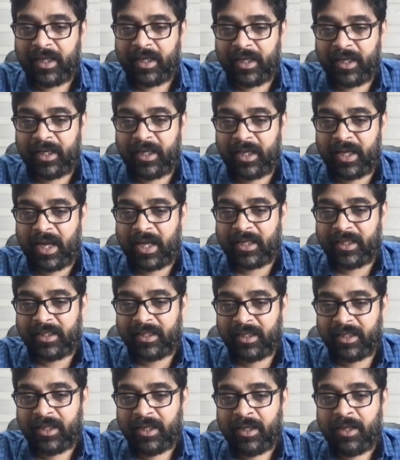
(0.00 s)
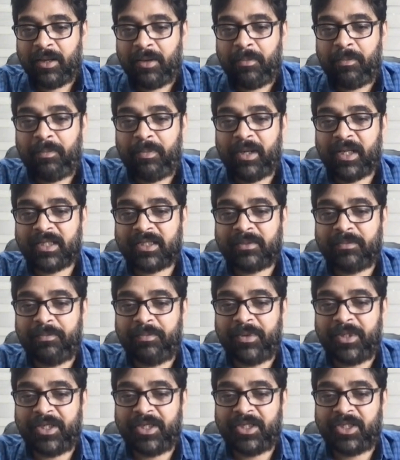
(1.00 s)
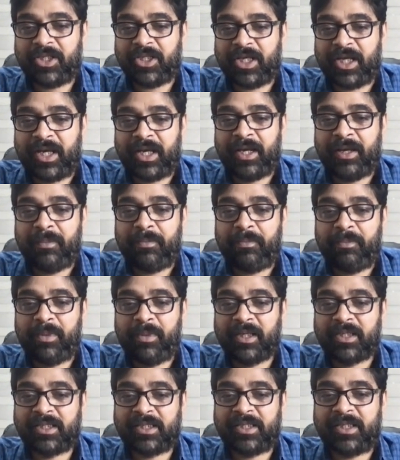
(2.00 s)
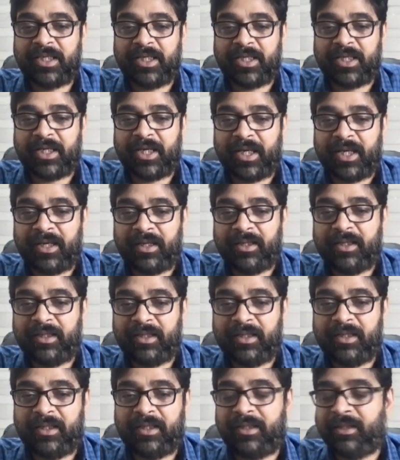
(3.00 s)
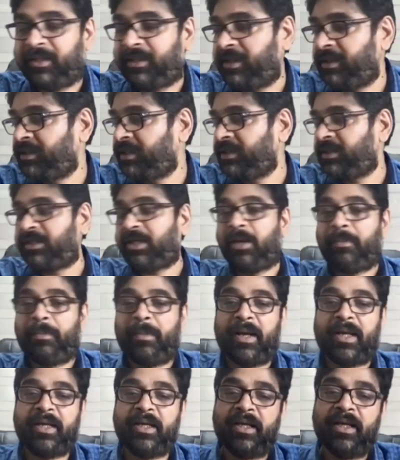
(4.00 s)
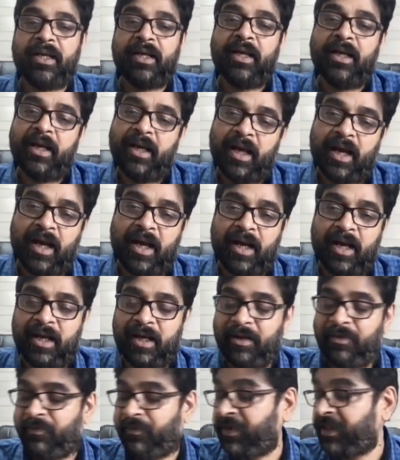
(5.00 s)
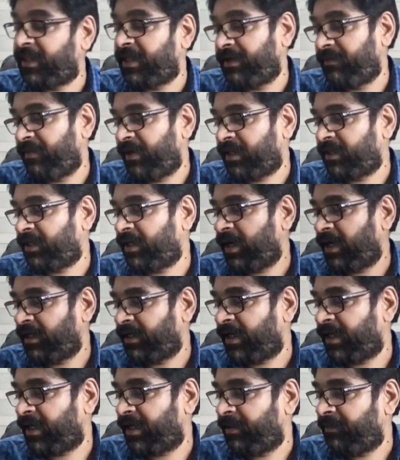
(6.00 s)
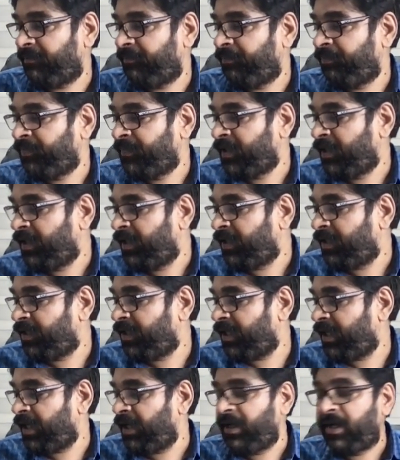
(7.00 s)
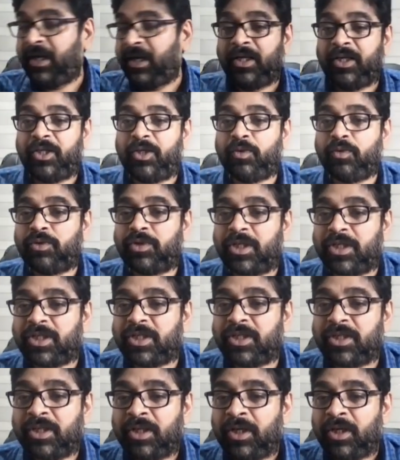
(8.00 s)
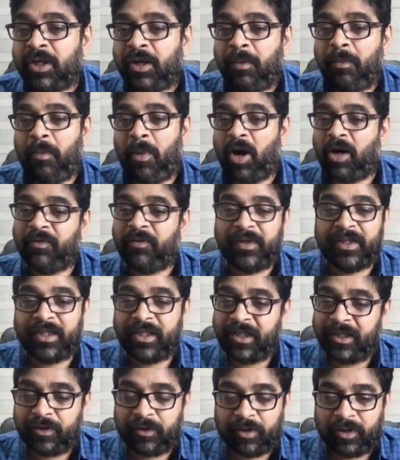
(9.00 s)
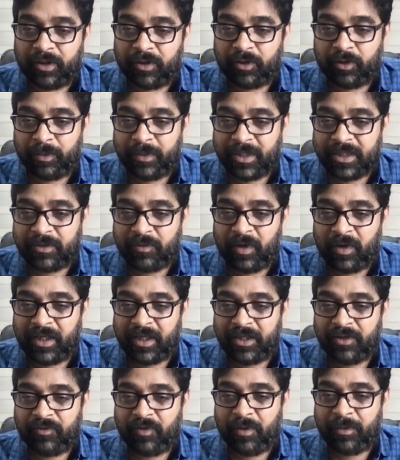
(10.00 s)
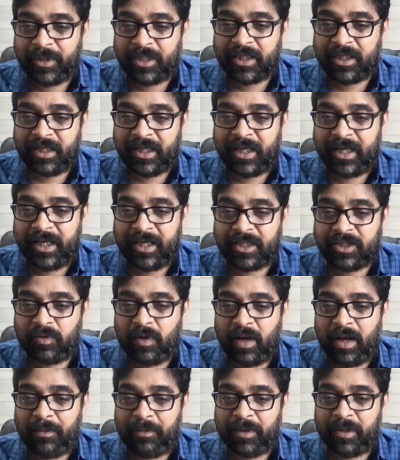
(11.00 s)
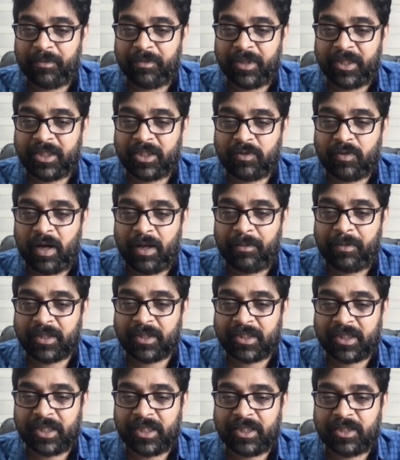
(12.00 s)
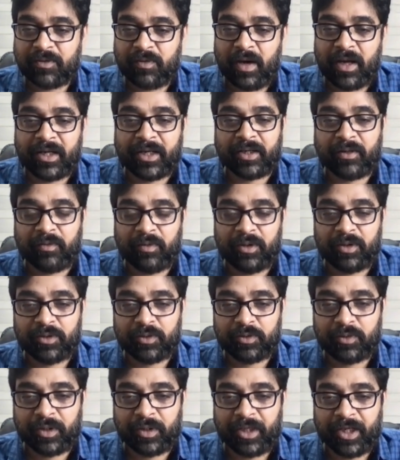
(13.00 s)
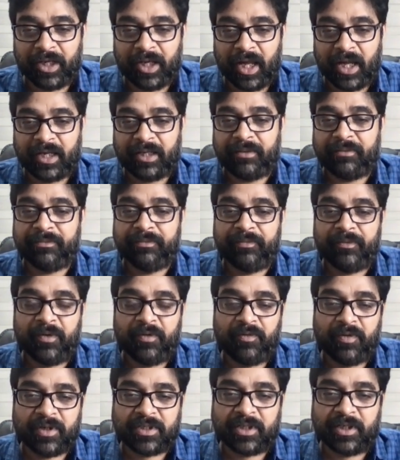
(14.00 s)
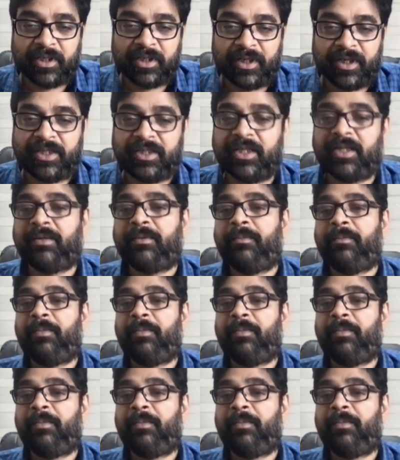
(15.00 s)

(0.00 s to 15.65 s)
AI plus bj plus ck. This is my V3 vector I take it. Okay. Use this mod V3 today. So means one information a square plus b square plus c square equal to 29. First condition.